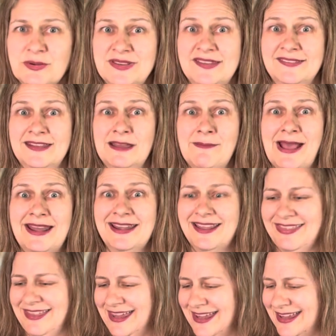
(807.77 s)
the cinematic
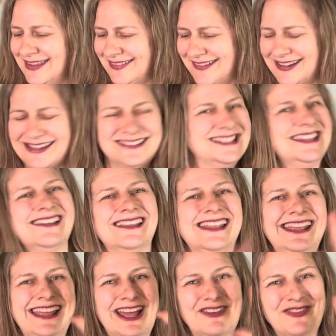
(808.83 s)
thing is going to
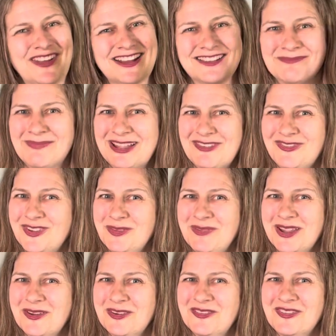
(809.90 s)
affect my
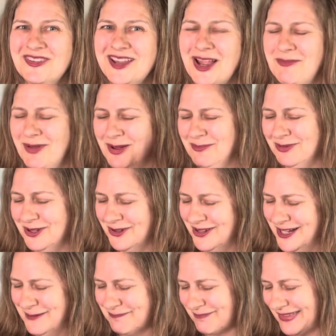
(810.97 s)
filming. Hopefully I'm not
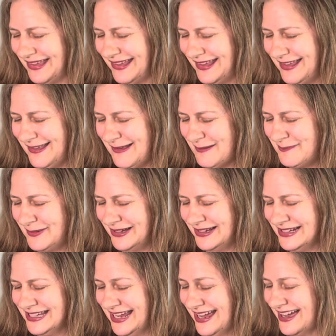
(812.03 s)
blurry.
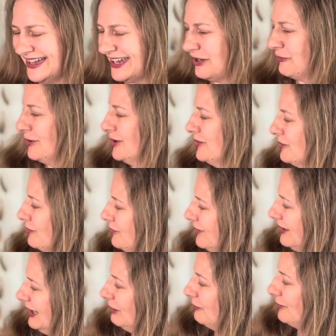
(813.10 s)
But yeah, it worked
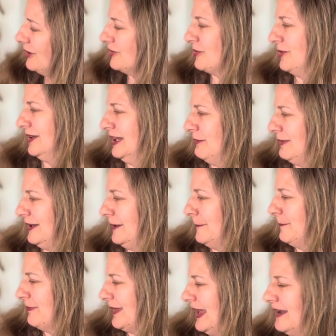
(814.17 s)
really well.
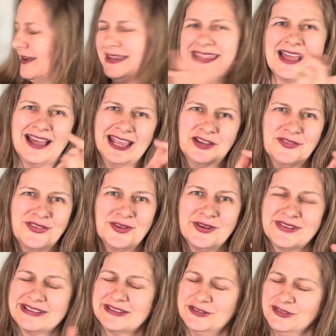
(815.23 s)
And yeah, I
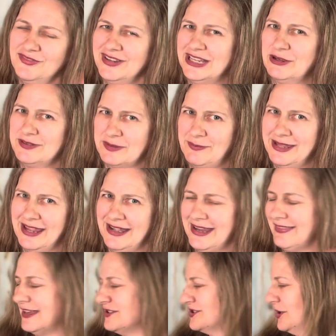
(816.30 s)
inserted a little video at the beginning
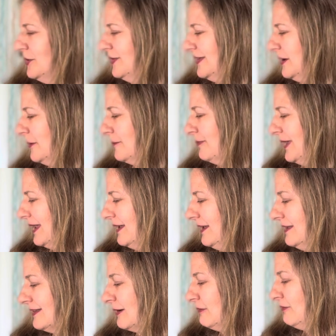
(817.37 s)
that shows you.
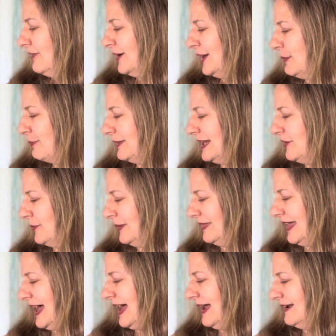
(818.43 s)
So I'm very pleased with
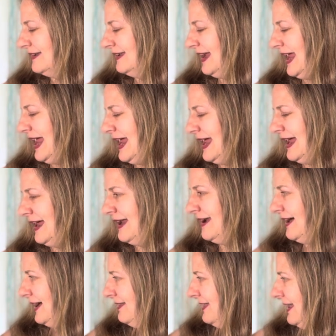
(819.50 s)
that, and
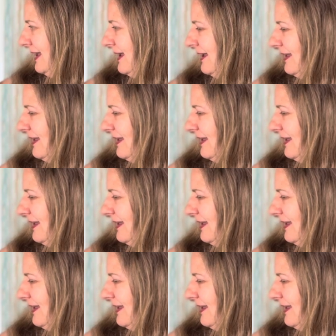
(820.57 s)
I think